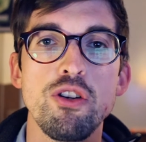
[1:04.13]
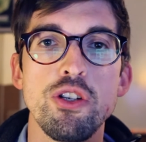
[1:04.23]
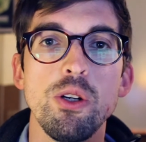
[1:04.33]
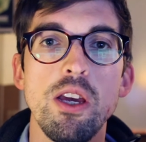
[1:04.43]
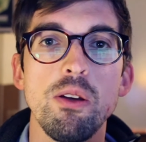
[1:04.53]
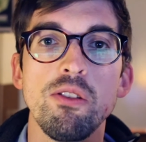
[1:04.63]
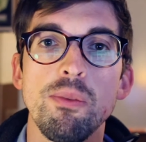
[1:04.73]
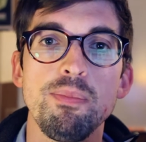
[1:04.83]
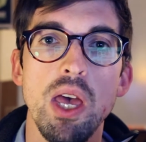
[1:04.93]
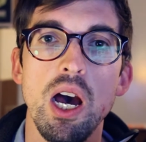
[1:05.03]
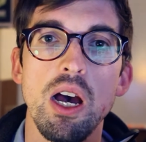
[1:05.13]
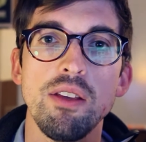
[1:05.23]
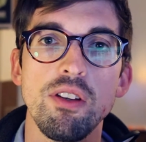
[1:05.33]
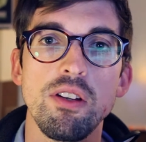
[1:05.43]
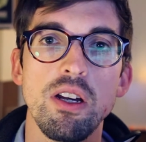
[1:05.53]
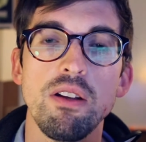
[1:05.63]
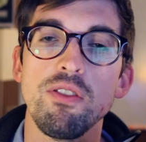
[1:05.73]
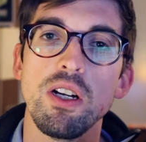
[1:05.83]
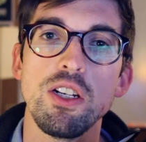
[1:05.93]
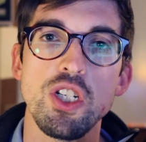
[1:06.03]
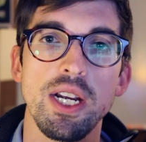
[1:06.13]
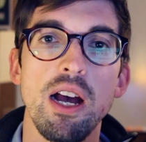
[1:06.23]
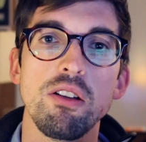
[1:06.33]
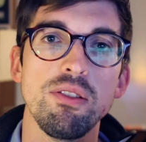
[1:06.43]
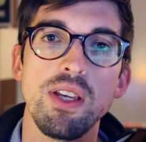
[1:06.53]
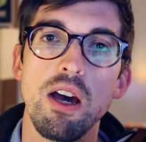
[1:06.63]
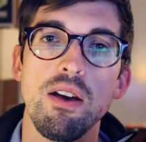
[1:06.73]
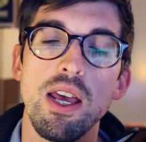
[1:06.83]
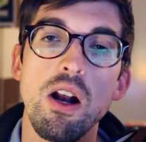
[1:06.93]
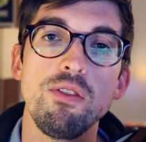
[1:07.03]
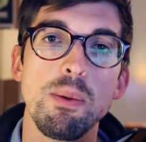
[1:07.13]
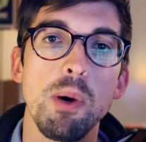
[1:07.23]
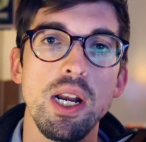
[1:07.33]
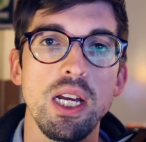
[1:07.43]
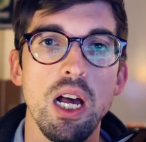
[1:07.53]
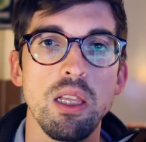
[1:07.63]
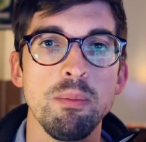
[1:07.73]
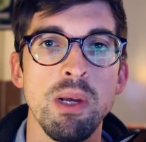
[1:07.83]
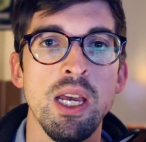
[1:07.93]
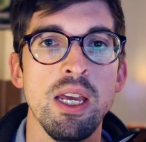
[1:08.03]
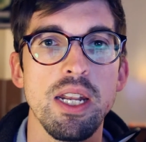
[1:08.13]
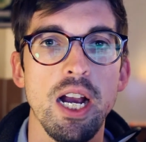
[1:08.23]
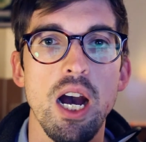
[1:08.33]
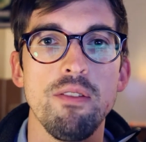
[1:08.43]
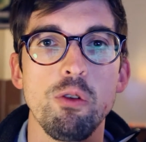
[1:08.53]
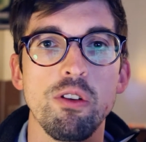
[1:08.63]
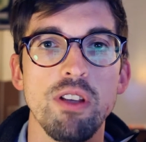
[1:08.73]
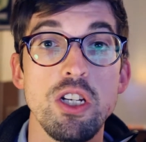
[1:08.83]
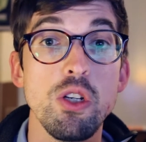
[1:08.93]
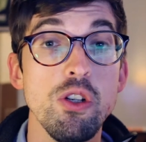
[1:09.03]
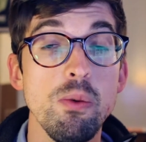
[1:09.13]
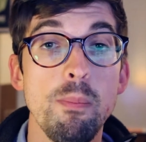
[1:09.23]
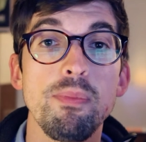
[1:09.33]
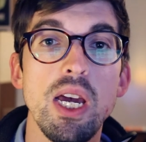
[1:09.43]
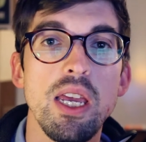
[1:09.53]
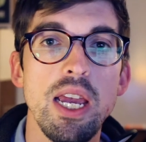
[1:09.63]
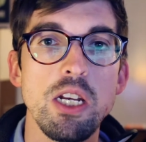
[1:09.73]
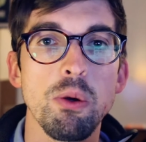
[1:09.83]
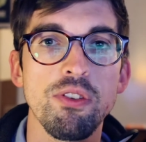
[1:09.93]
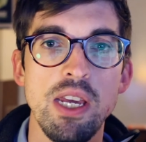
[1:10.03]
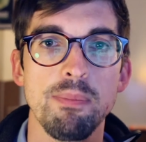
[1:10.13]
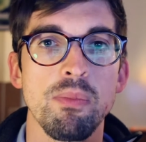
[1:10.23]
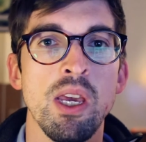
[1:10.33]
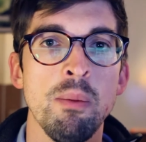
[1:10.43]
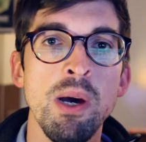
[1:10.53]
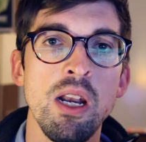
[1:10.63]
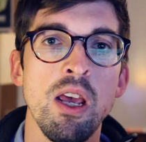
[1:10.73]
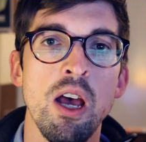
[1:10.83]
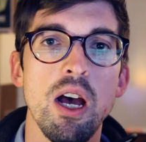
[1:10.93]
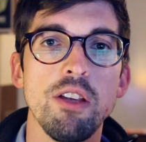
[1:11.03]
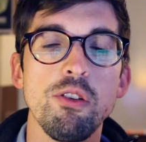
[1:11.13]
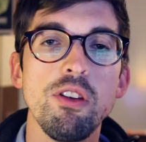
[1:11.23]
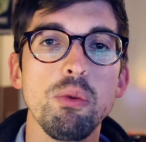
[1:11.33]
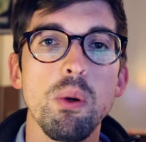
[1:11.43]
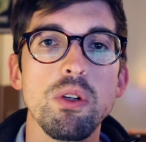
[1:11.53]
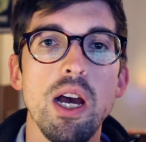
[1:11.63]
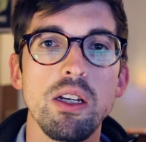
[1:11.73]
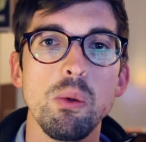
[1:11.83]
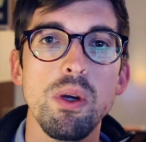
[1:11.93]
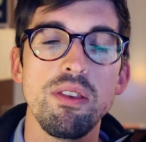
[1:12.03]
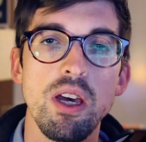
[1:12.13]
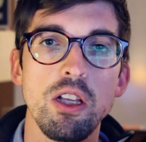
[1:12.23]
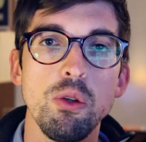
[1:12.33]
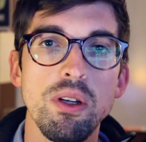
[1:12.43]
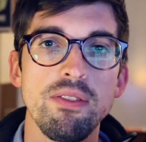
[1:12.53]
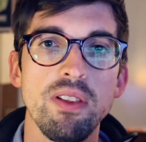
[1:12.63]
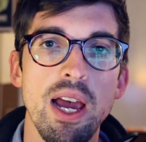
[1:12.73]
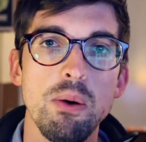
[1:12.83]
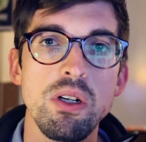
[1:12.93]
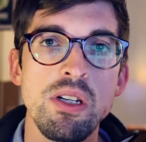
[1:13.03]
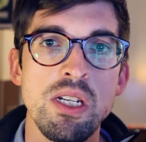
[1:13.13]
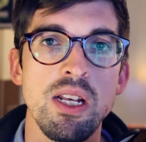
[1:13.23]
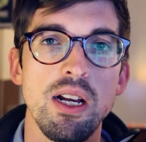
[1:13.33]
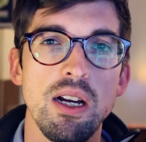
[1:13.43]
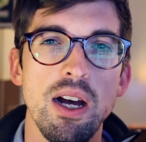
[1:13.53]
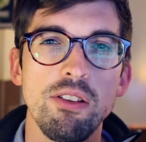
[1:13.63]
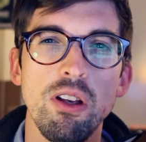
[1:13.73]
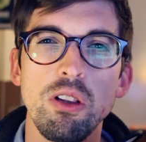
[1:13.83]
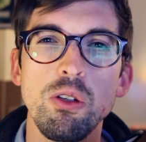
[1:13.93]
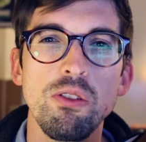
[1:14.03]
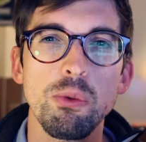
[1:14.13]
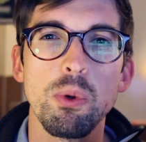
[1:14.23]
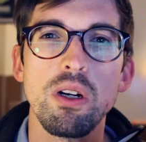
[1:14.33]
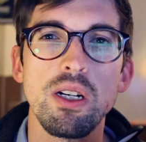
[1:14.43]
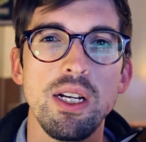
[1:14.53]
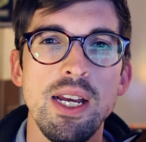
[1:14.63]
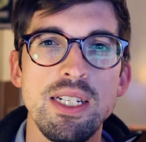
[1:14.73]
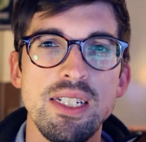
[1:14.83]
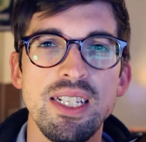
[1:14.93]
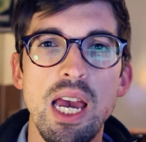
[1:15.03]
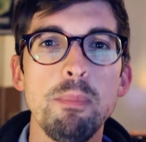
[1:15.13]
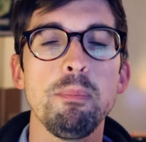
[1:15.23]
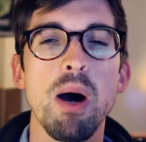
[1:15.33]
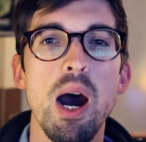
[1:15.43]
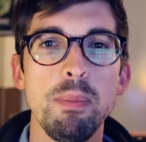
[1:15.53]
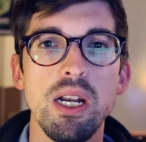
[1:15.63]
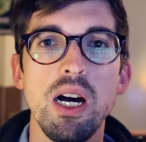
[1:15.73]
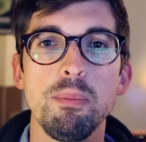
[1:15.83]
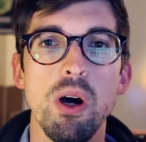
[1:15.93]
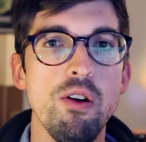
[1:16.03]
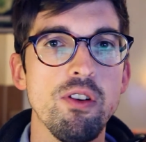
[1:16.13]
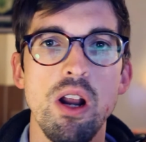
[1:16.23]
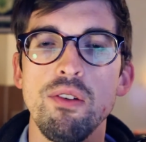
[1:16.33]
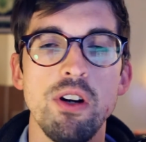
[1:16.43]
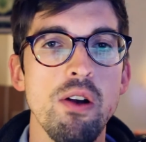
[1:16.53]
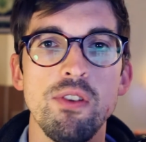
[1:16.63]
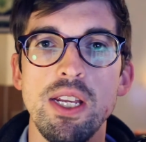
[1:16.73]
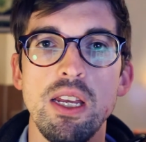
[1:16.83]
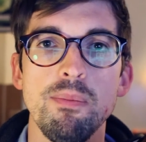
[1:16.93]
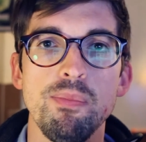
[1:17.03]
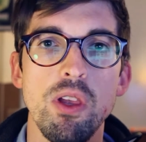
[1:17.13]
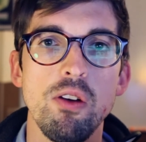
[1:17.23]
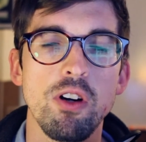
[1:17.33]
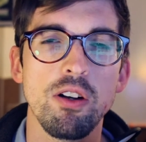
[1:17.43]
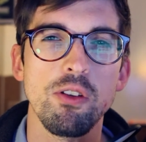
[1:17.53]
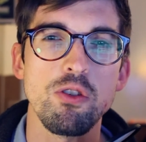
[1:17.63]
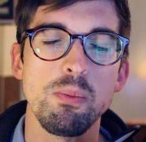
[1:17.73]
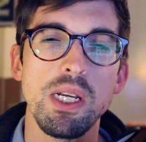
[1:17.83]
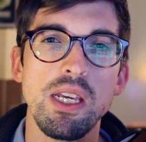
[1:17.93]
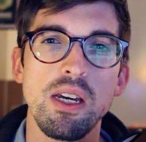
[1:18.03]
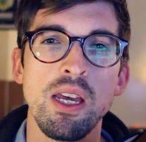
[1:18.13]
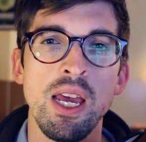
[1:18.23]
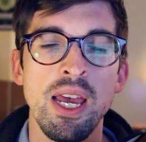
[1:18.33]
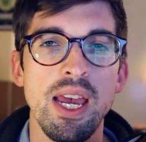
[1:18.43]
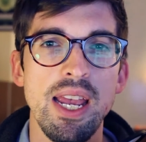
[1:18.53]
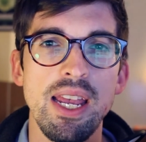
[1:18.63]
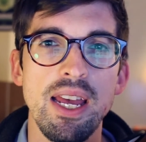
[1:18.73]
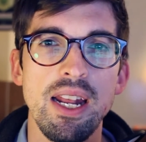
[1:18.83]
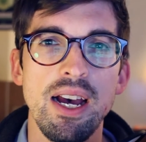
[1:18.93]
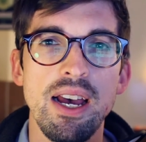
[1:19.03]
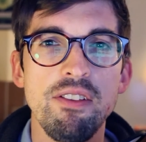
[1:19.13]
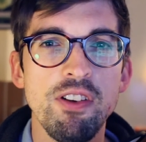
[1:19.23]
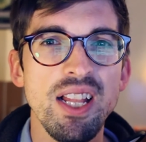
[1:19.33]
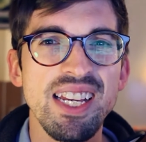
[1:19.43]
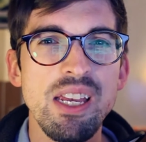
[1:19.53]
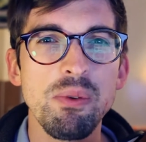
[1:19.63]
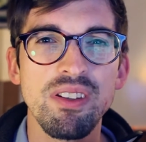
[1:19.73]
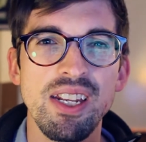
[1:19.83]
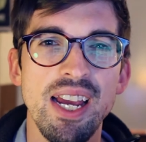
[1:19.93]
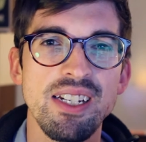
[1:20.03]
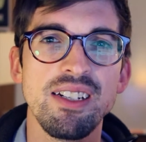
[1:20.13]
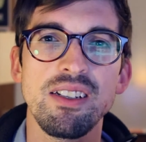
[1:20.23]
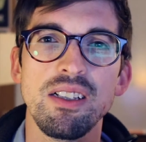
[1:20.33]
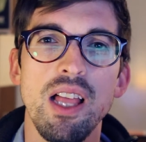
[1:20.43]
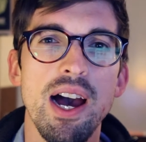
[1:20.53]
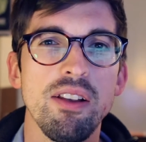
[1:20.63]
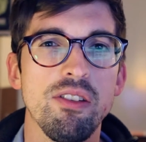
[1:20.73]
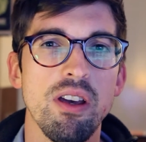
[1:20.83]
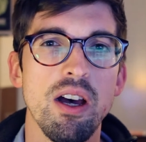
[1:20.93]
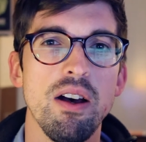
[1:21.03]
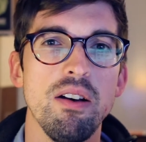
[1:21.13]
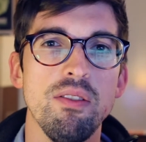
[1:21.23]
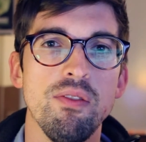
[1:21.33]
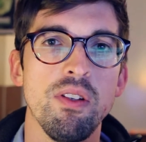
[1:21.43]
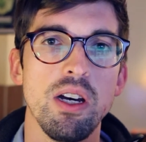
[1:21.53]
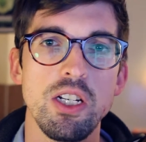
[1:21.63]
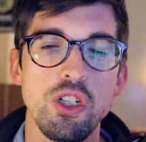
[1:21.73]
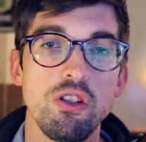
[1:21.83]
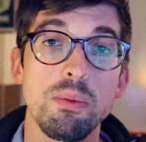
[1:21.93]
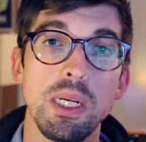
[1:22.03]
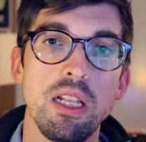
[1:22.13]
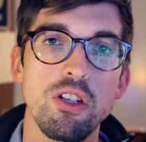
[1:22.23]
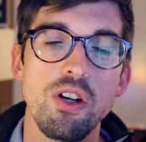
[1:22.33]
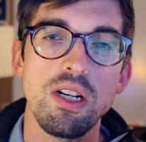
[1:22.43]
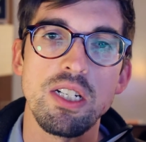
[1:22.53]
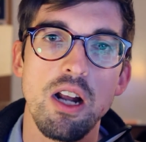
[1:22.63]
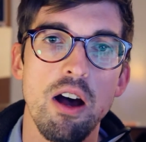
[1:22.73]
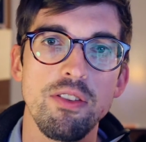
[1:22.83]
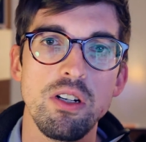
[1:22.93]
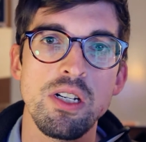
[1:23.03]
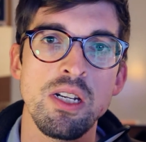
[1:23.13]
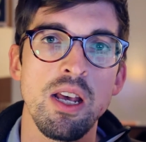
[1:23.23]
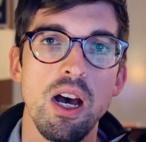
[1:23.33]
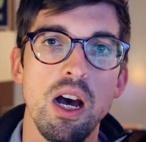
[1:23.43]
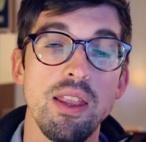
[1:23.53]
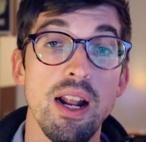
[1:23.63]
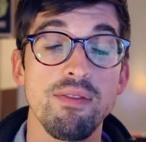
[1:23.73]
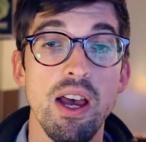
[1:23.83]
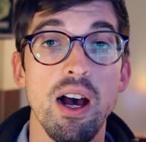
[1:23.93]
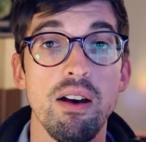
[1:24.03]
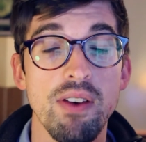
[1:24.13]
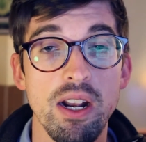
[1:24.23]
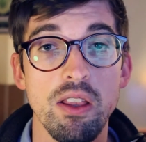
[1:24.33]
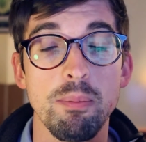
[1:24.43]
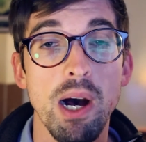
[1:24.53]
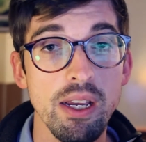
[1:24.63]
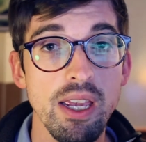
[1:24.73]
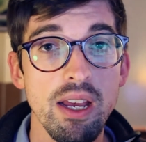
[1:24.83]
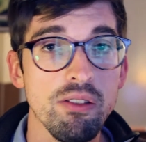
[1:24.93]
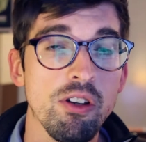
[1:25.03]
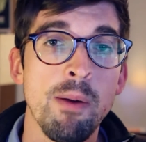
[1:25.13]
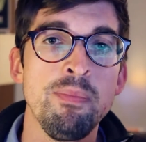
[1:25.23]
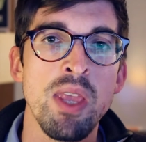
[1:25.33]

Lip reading: their studios, it's a ton of fun to check out. So if you head over to brandoncullum.com/YouTube, and you'll see it. But so this week we're talking with Luke Flowers. I saw Luke's work just kept popping up over and over and over again over on social media. And I felt like he was connecting to lots of children's book illustrators and authors that I've had on the podcast.